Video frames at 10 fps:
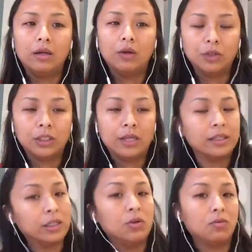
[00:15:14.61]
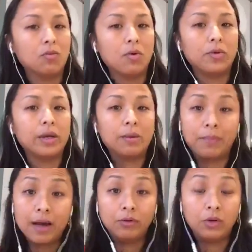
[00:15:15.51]
those things that you worry
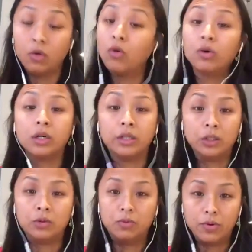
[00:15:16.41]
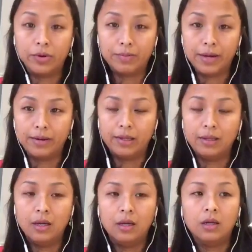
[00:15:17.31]
about no longer need to worry about it.
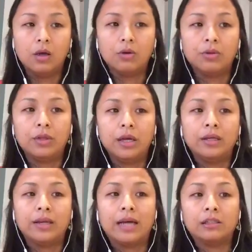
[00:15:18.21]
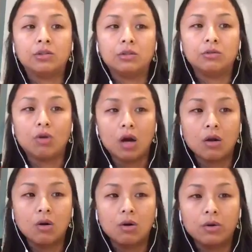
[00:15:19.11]
Those things that
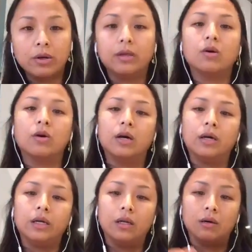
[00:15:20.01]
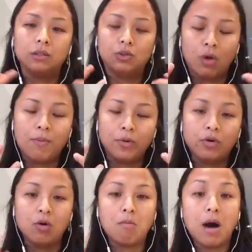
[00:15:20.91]
struggle or, trouble
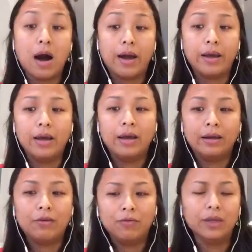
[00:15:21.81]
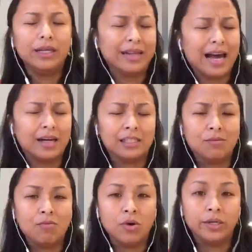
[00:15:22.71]
your mind, they're really not as
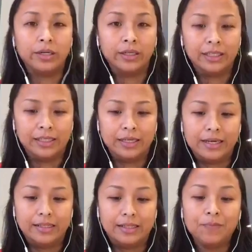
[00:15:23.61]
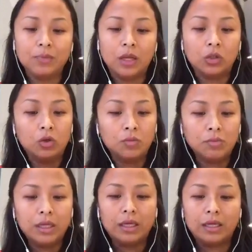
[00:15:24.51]
important as it is. To
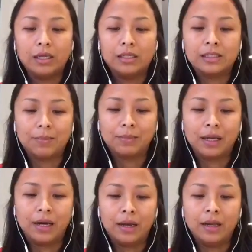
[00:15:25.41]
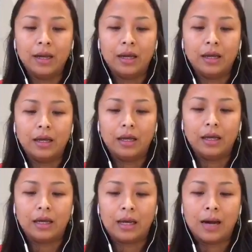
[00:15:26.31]
me, sometimes
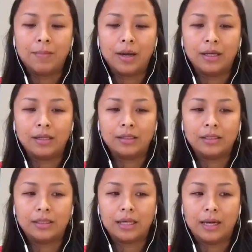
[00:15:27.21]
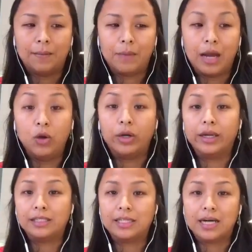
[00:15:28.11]
it comes as I look
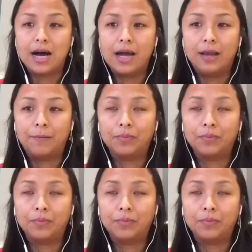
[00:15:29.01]
at the sky.